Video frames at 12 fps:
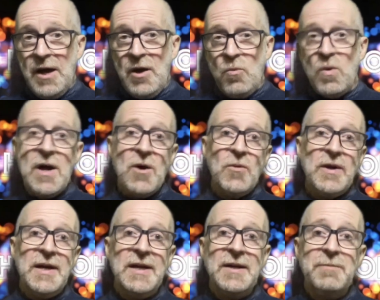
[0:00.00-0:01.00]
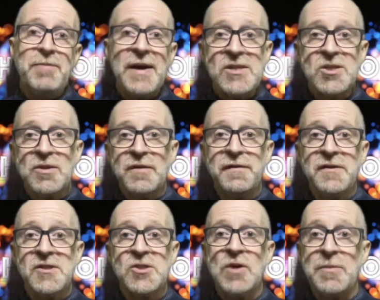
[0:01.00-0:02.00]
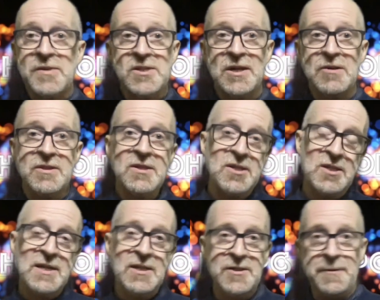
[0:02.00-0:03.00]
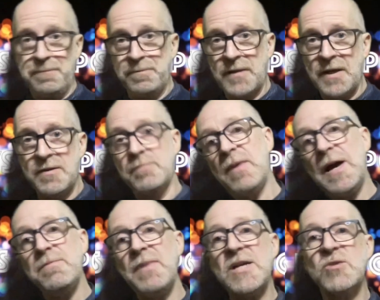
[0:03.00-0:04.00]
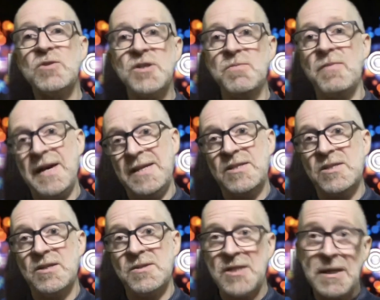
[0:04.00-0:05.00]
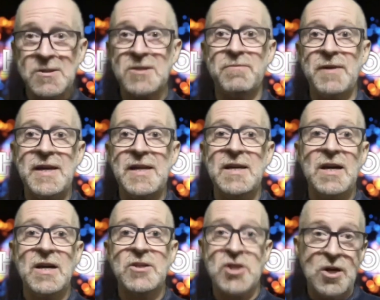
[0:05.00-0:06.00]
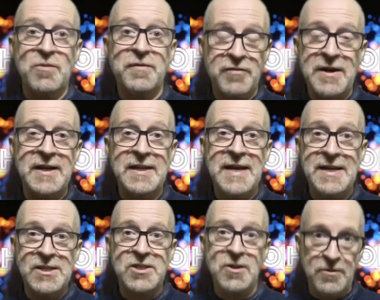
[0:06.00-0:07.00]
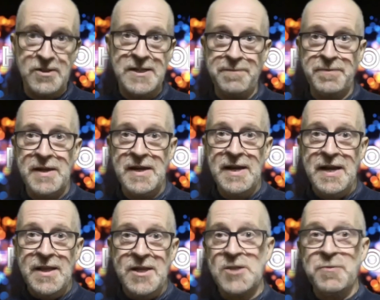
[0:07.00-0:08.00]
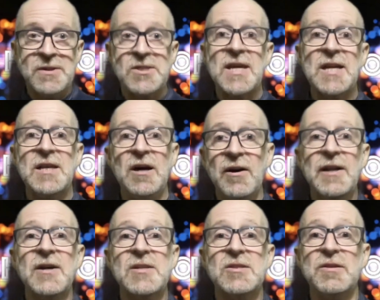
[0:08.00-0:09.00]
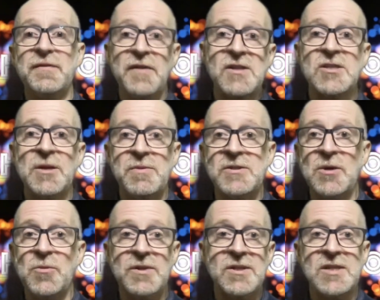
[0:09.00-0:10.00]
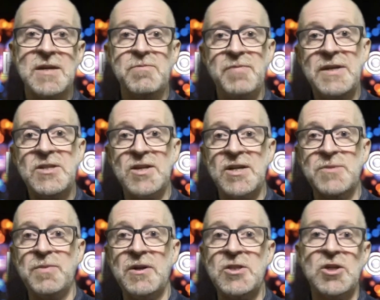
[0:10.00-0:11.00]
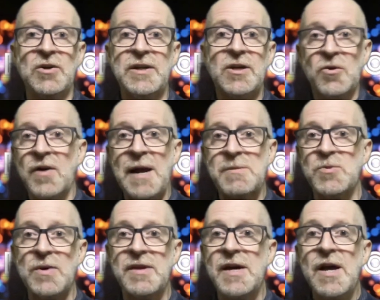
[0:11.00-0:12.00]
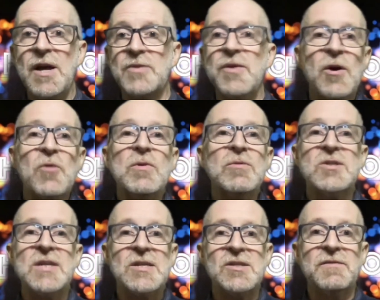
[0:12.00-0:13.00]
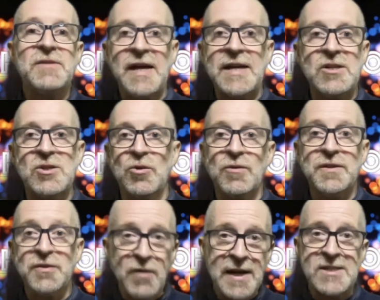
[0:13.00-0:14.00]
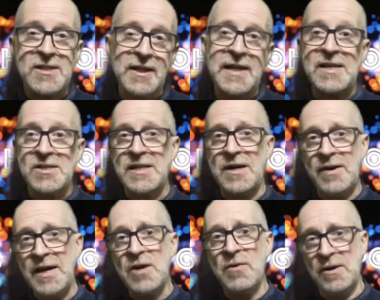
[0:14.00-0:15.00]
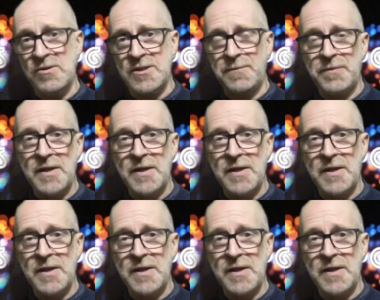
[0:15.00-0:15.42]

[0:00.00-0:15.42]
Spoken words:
Well, based on the first 2 episodes of this season, The Bad Batch remains ostensibly child-friendly in its content. This is particularly highlighted in the first episode with the team being chased by giant crabs with no real sense of danger or threat against our heroes.